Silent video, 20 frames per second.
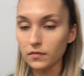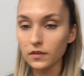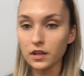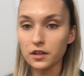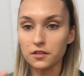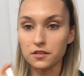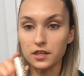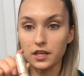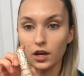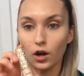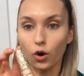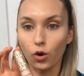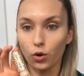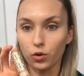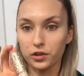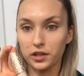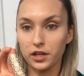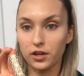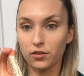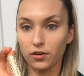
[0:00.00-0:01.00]
the
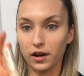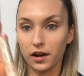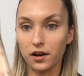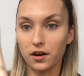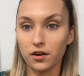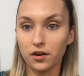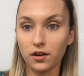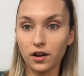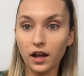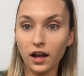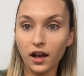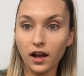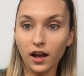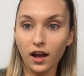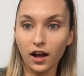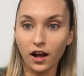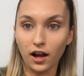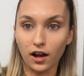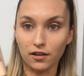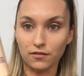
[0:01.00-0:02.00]
holy grail
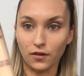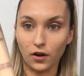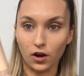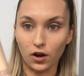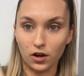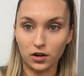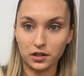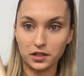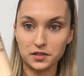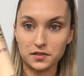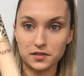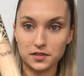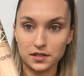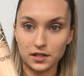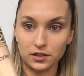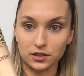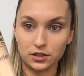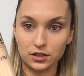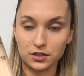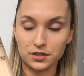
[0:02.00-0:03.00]
of all
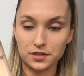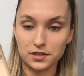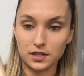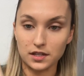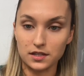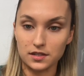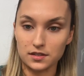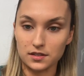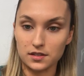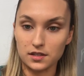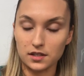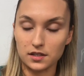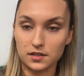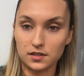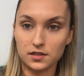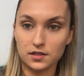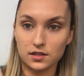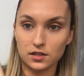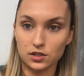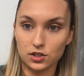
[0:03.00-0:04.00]
concealers is
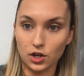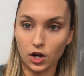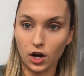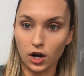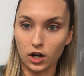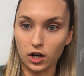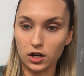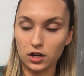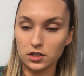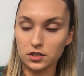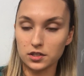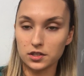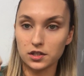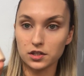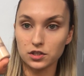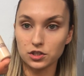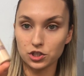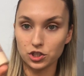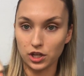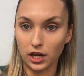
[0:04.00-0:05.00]
this Tarte
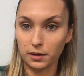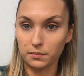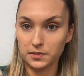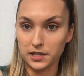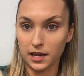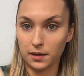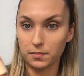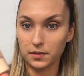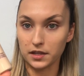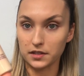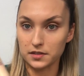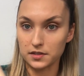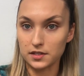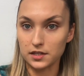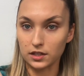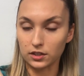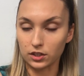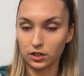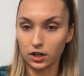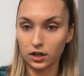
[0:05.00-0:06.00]
Shape Tape
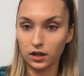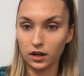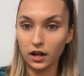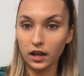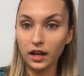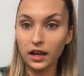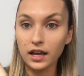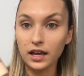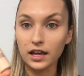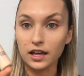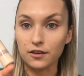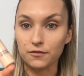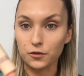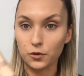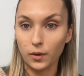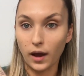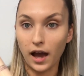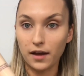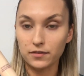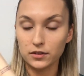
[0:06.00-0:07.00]
Concealer. If you
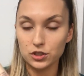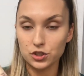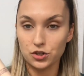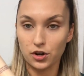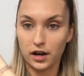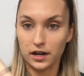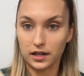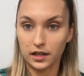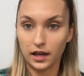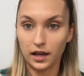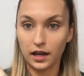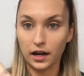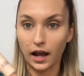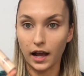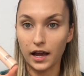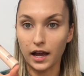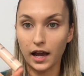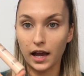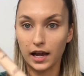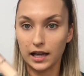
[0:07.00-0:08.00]
haven't tried it yet, I
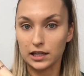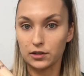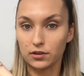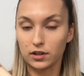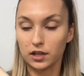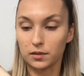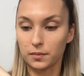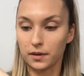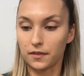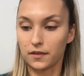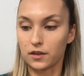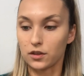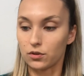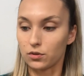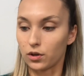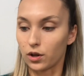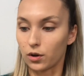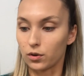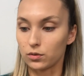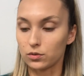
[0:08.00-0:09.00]
highly recommend that you
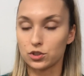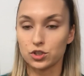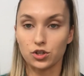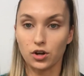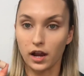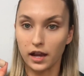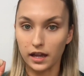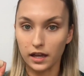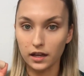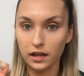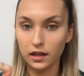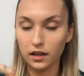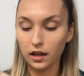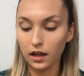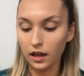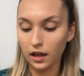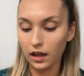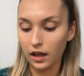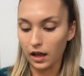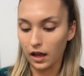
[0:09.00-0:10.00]
go try it.
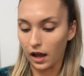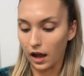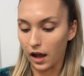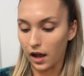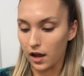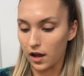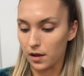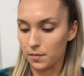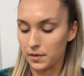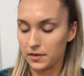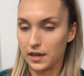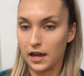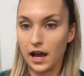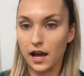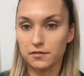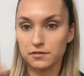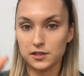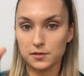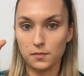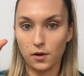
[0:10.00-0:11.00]
And they
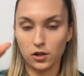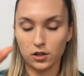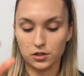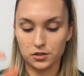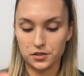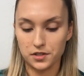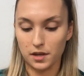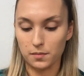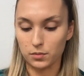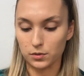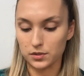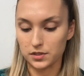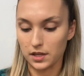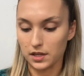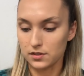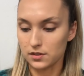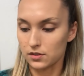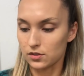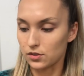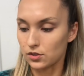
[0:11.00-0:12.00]
have smaller sample
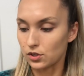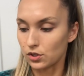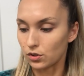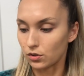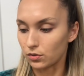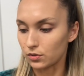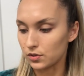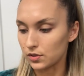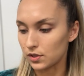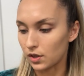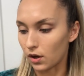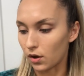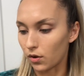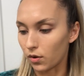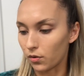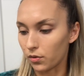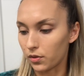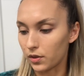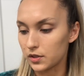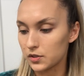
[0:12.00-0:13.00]
sizes too.
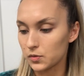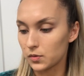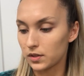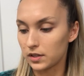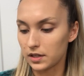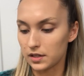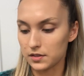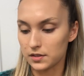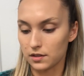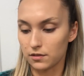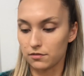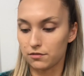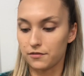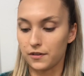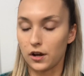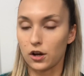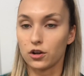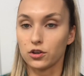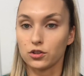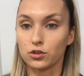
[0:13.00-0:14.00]
So this one is in
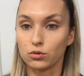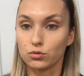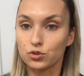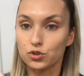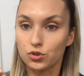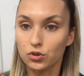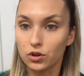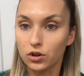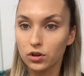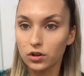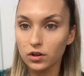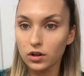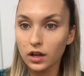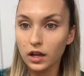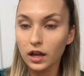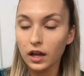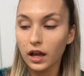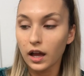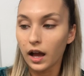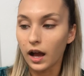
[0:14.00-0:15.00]
Fair Neutral.
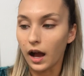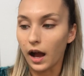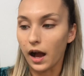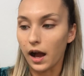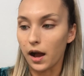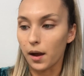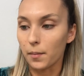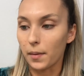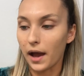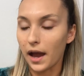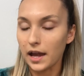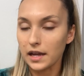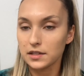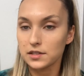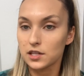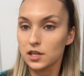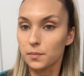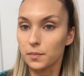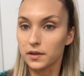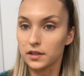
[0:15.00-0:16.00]
I
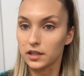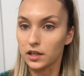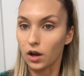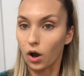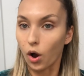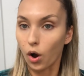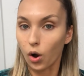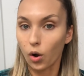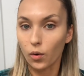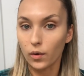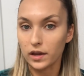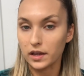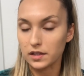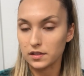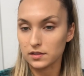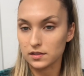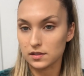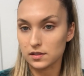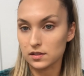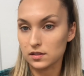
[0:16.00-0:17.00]
typically
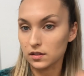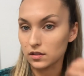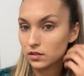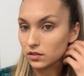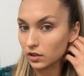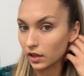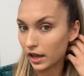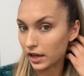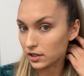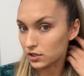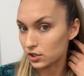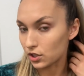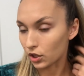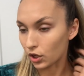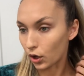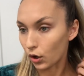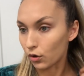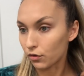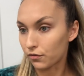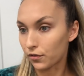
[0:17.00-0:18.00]
always like to
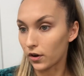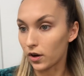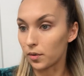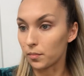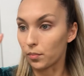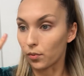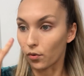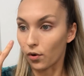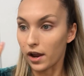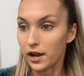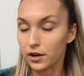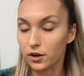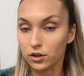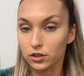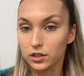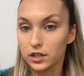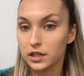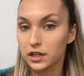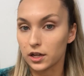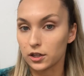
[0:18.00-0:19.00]
go for a brighter
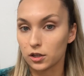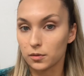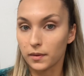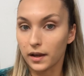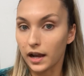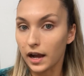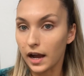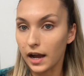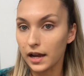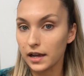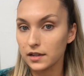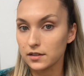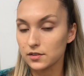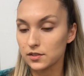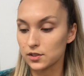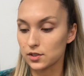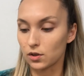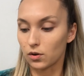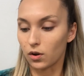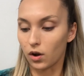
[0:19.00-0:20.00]
look under my eyes,
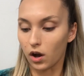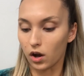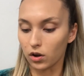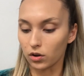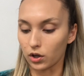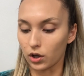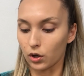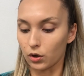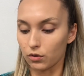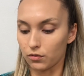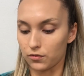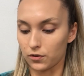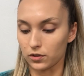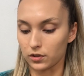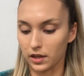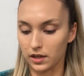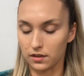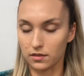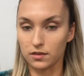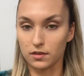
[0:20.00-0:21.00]
so I'll go for
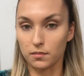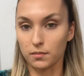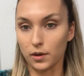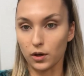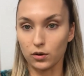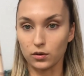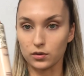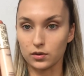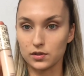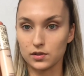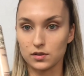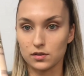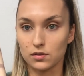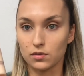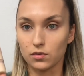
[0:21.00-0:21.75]
like the most